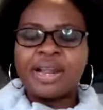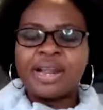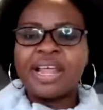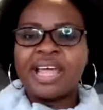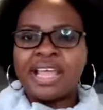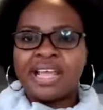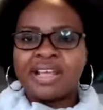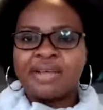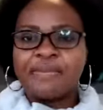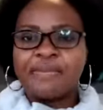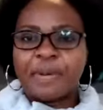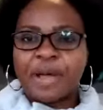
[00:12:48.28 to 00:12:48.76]

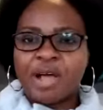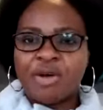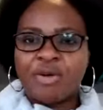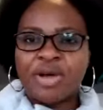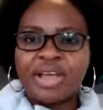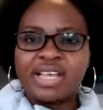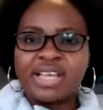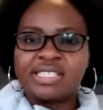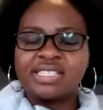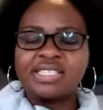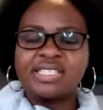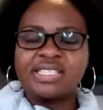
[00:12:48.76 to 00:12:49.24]
Like power
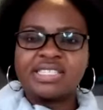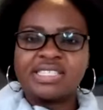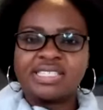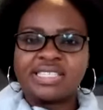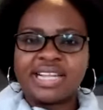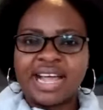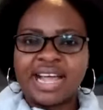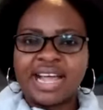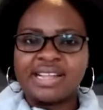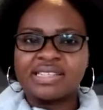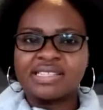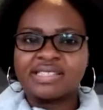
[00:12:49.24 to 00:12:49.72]
is in his
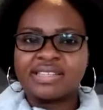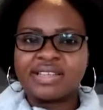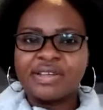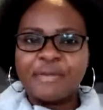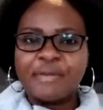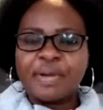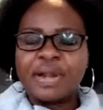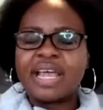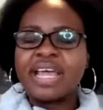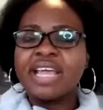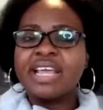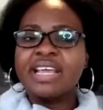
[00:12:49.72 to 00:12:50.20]
hands.
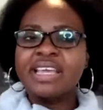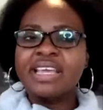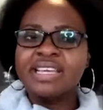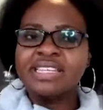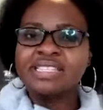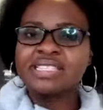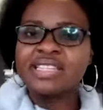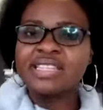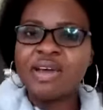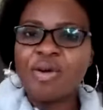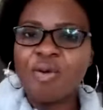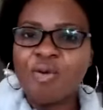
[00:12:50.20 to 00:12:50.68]
Like
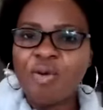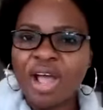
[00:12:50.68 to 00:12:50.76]
he's the